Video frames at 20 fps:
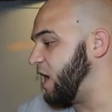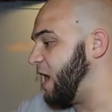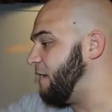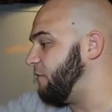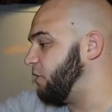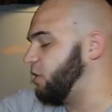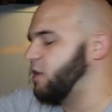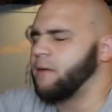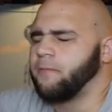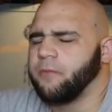I
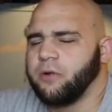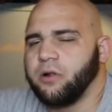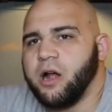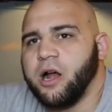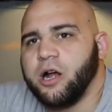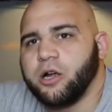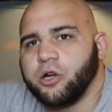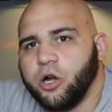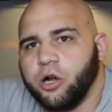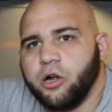have a couple
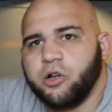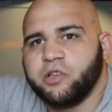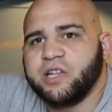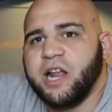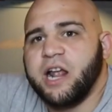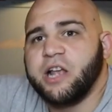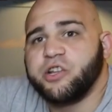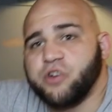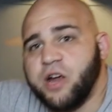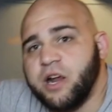uh, girls
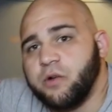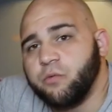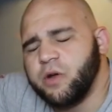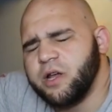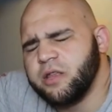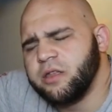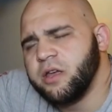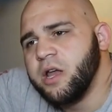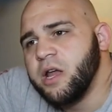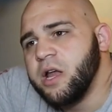that I train
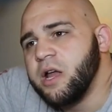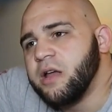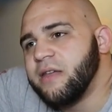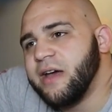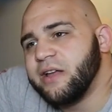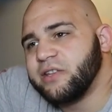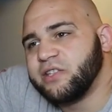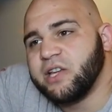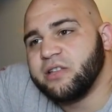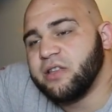with
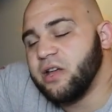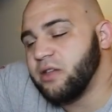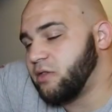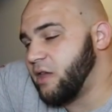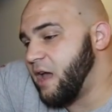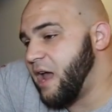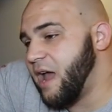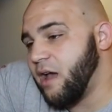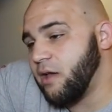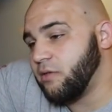that said
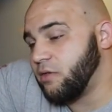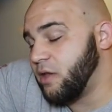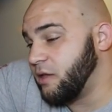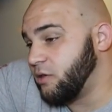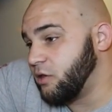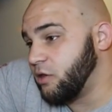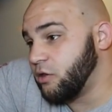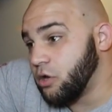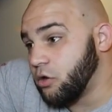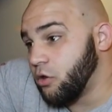that they
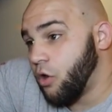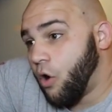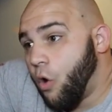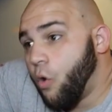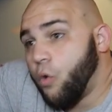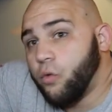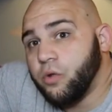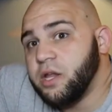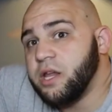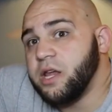that they're the
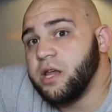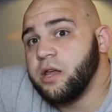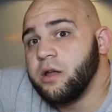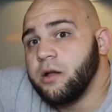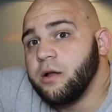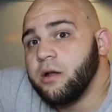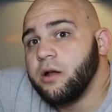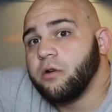only